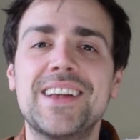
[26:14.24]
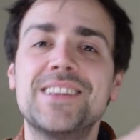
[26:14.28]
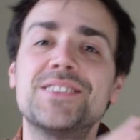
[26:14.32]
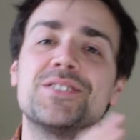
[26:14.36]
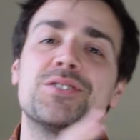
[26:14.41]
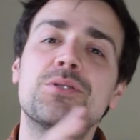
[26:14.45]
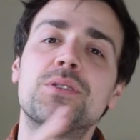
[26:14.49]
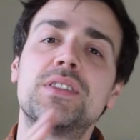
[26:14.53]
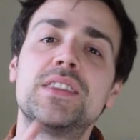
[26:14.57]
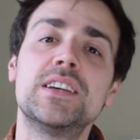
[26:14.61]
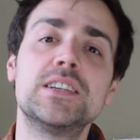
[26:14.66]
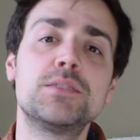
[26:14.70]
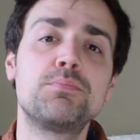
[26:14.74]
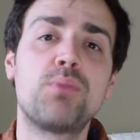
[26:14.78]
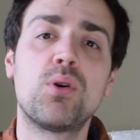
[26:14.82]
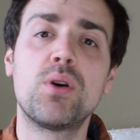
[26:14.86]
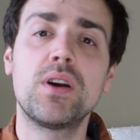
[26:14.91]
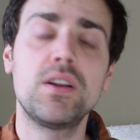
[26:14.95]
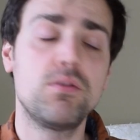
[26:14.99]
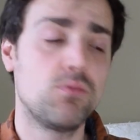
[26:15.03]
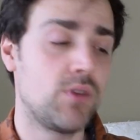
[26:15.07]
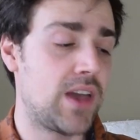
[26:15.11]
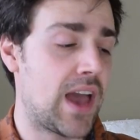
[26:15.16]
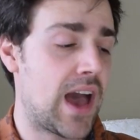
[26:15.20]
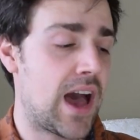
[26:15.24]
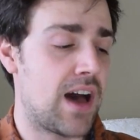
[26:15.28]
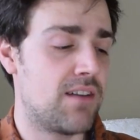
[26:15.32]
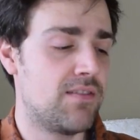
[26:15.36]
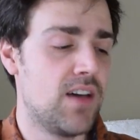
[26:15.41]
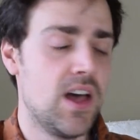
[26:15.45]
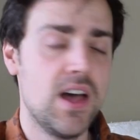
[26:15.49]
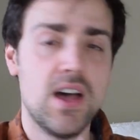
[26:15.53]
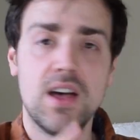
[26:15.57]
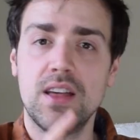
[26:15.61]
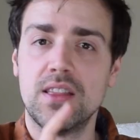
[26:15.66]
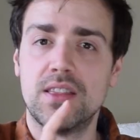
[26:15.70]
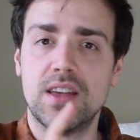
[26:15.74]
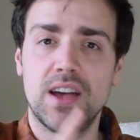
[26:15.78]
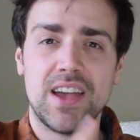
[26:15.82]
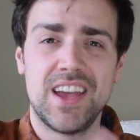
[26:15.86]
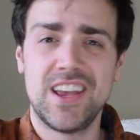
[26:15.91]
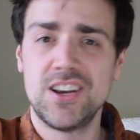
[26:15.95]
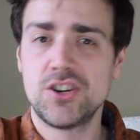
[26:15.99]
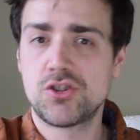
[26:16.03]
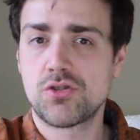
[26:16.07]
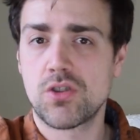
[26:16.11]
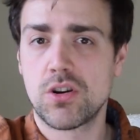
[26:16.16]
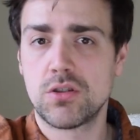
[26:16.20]
So at this point, we have the
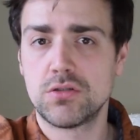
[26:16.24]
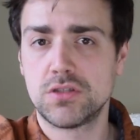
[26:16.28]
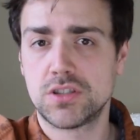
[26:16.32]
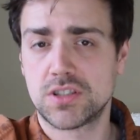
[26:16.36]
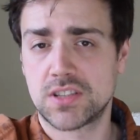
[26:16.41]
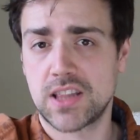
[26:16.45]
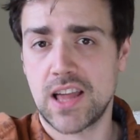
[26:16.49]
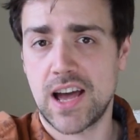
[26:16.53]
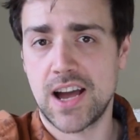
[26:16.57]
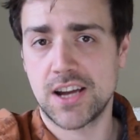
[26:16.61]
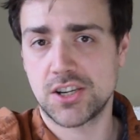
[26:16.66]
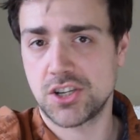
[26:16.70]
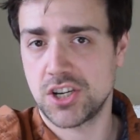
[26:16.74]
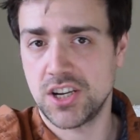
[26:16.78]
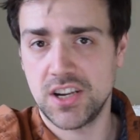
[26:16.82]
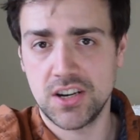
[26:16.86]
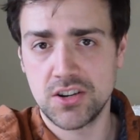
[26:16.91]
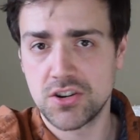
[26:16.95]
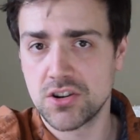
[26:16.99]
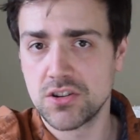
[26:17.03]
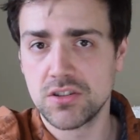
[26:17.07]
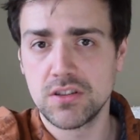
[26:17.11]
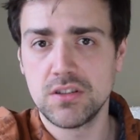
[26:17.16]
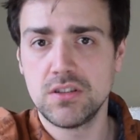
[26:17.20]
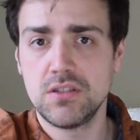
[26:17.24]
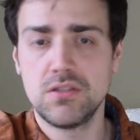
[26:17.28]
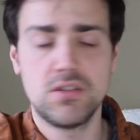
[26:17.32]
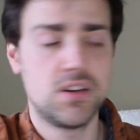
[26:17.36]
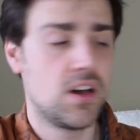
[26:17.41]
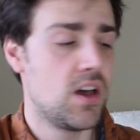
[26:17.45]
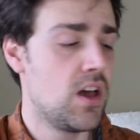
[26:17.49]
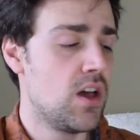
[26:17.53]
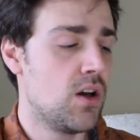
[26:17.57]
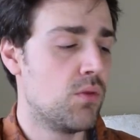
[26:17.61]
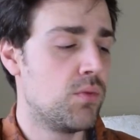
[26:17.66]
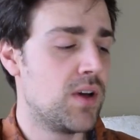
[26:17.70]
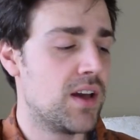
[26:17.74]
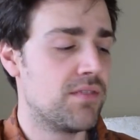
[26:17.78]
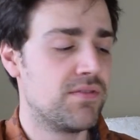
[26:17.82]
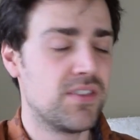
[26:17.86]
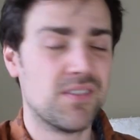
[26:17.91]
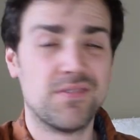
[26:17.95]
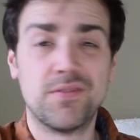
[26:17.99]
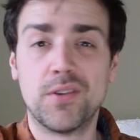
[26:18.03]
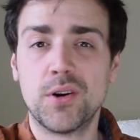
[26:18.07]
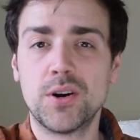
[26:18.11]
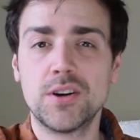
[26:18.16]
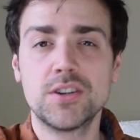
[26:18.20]
intro slash interlude, we have
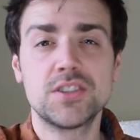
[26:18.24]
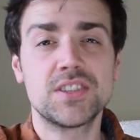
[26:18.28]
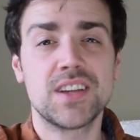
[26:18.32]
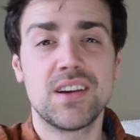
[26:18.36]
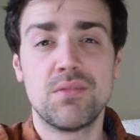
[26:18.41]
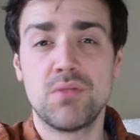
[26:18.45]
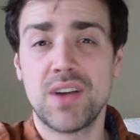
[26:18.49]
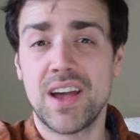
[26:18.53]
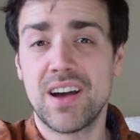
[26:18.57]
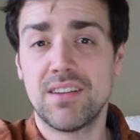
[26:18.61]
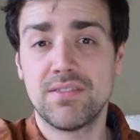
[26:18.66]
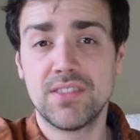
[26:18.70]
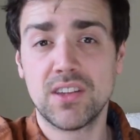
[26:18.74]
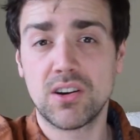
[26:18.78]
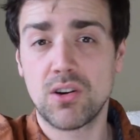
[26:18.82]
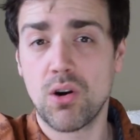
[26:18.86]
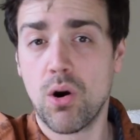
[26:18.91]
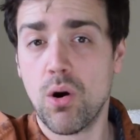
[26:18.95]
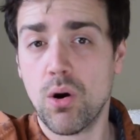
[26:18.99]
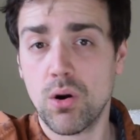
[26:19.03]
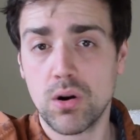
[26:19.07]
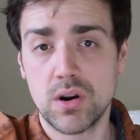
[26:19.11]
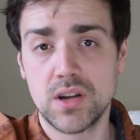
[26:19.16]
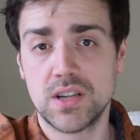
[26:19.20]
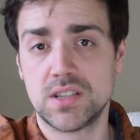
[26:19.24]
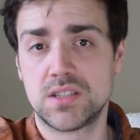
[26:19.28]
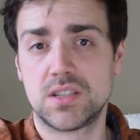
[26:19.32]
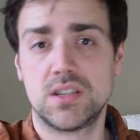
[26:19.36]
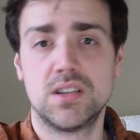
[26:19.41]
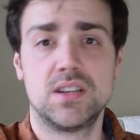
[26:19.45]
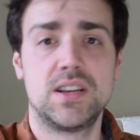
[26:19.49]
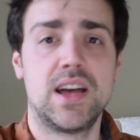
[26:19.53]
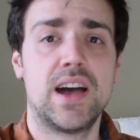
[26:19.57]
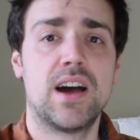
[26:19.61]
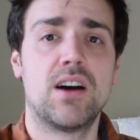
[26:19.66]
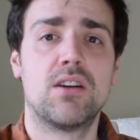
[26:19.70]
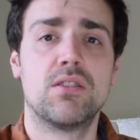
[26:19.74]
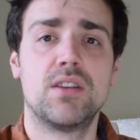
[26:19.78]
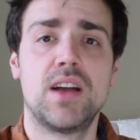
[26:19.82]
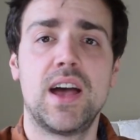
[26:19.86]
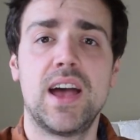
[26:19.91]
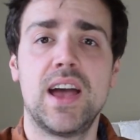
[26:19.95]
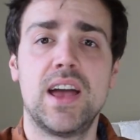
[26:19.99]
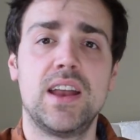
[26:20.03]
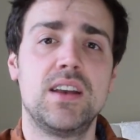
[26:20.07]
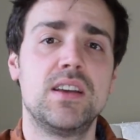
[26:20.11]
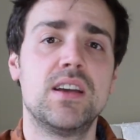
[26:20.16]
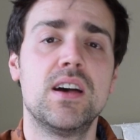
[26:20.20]
the verse, and we have the chorus down.
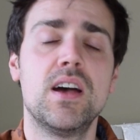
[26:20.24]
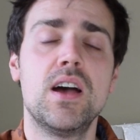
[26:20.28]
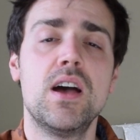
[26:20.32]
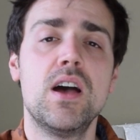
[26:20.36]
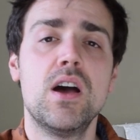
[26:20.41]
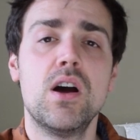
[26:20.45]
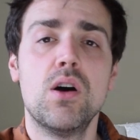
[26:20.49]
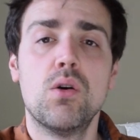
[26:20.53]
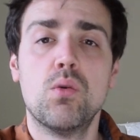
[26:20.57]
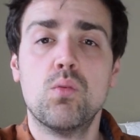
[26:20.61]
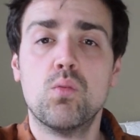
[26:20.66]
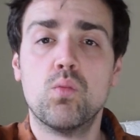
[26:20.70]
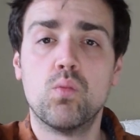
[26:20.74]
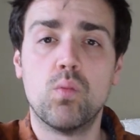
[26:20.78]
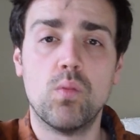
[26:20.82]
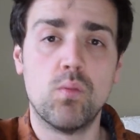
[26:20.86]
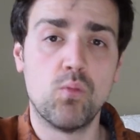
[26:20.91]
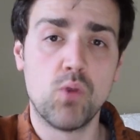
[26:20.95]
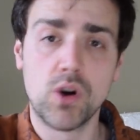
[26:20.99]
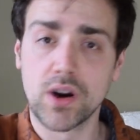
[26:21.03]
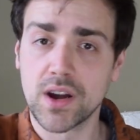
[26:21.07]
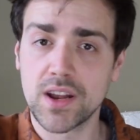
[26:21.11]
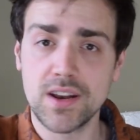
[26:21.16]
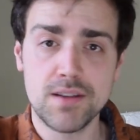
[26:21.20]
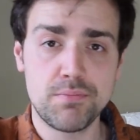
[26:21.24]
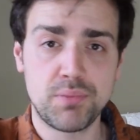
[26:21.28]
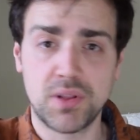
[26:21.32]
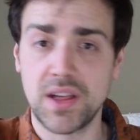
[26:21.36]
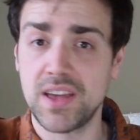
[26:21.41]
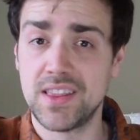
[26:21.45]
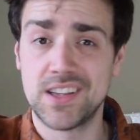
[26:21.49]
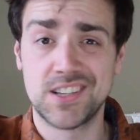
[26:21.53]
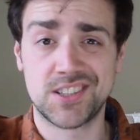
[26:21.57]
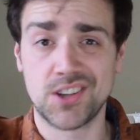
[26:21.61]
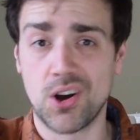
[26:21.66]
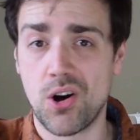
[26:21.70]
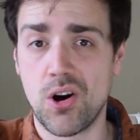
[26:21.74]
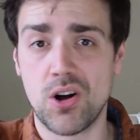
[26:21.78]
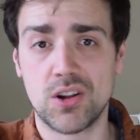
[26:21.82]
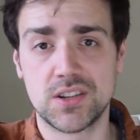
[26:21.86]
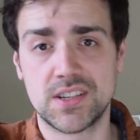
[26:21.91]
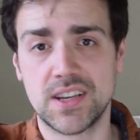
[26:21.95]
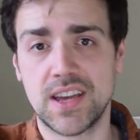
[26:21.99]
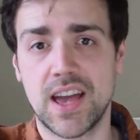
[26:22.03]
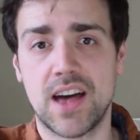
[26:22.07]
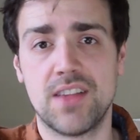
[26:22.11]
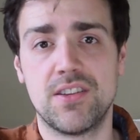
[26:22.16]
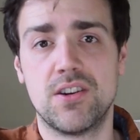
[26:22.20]
And we're gonna play this all
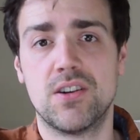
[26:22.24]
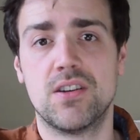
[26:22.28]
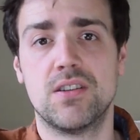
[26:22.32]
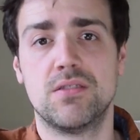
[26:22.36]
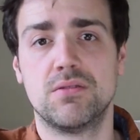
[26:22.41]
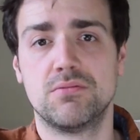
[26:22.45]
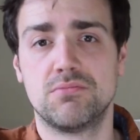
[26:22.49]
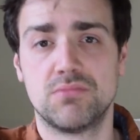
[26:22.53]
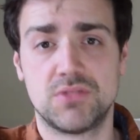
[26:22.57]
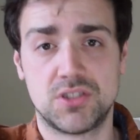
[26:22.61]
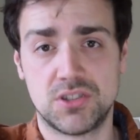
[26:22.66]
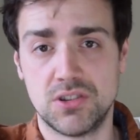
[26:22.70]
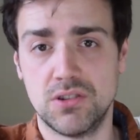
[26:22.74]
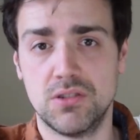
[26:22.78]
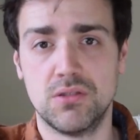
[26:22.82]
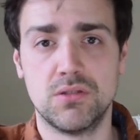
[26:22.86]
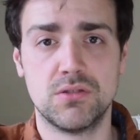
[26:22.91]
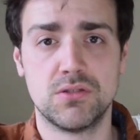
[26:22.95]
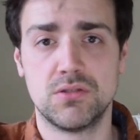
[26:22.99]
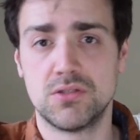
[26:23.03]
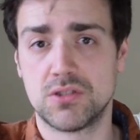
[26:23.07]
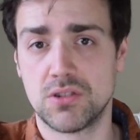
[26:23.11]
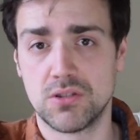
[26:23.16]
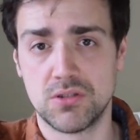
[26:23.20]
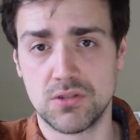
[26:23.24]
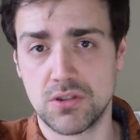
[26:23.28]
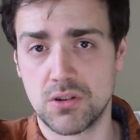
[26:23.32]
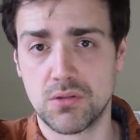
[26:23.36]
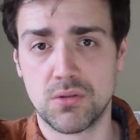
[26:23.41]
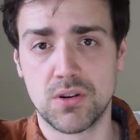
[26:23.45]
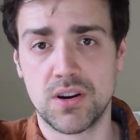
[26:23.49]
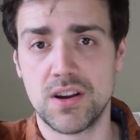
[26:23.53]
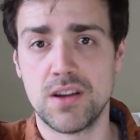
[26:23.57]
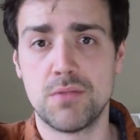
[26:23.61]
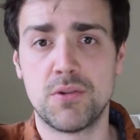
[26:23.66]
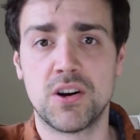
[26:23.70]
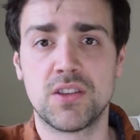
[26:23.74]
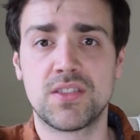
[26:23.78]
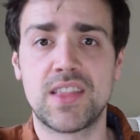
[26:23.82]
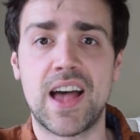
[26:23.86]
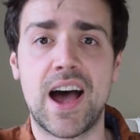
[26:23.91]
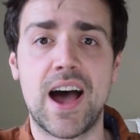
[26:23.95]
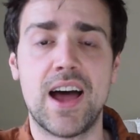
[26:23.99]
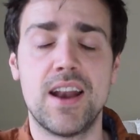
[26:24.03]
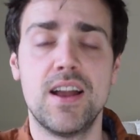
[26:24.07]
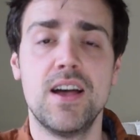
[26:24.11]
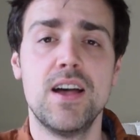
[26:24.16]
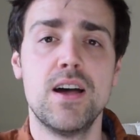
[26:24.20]
together soon, so don't worry about
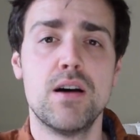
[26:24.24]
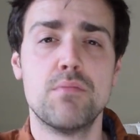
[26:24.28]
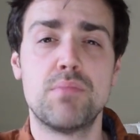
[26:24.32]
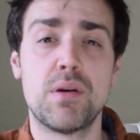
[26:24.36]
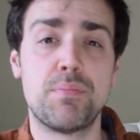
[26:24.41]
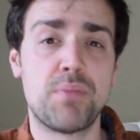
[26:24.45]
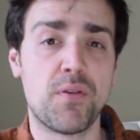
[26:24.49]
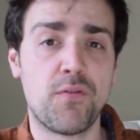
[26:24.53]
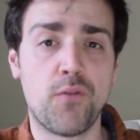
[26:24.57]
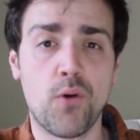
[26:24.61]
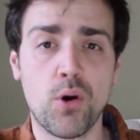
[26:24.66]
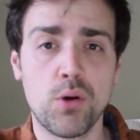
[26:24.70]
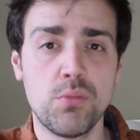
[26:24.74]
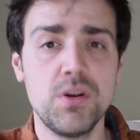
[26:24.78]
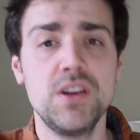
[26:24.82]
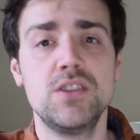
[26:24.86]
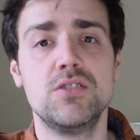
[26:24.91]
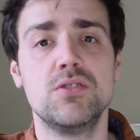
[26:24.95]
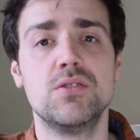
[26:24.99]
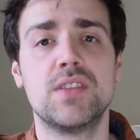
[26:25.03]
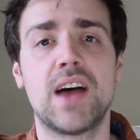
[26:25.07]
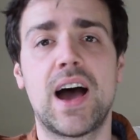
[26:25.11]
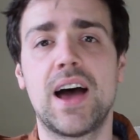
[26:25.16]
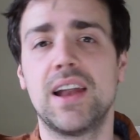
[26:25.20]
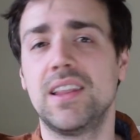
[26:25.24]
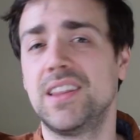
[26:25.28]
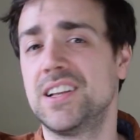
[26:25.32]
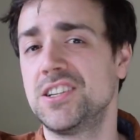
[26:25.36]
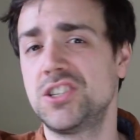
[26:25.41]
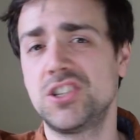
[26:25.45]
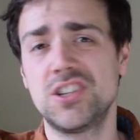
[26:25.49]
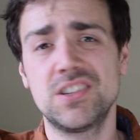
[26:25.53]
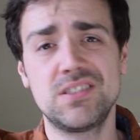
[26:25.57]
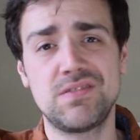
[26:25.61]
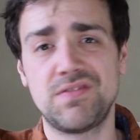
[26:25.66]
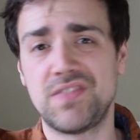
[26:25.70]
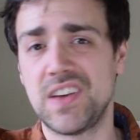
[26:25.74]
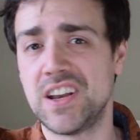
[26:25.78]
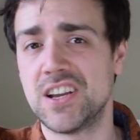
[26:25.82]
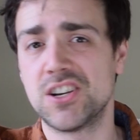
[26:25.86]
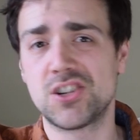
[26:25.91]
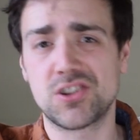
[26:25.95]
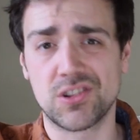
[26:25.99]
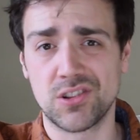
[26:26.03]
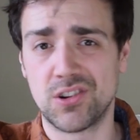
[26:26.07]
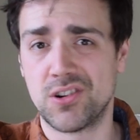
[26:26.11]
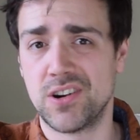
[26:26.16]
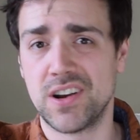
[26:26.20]
that. But before we do that, let's just
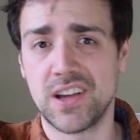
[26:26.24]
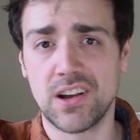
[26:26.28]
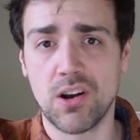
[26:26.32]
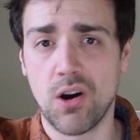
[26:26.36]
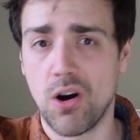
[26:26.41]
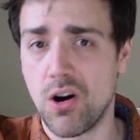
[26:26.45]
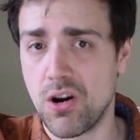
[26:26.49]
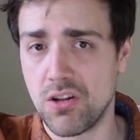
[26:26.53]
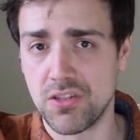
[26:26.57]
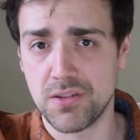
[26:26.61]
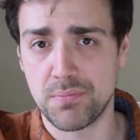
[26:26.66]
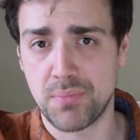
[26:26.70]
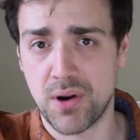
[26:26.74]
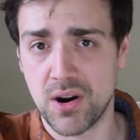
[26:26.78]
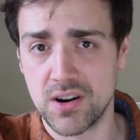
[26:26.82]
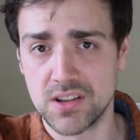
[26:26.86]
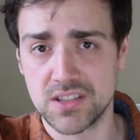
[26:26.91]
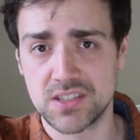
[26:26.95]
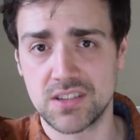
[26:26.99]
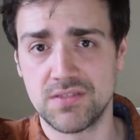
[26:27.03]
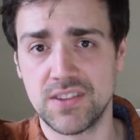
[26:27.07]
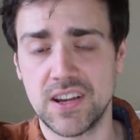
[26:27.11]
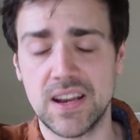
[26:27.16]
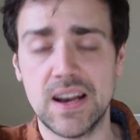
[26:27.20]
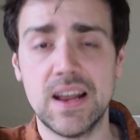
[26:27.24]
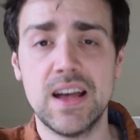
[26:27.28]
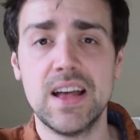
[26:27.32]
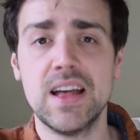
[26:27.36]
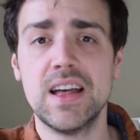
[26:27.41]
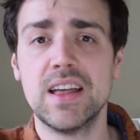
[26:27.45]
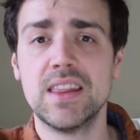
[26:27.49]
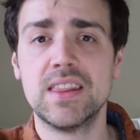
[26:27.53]
finish learning all the parts of it.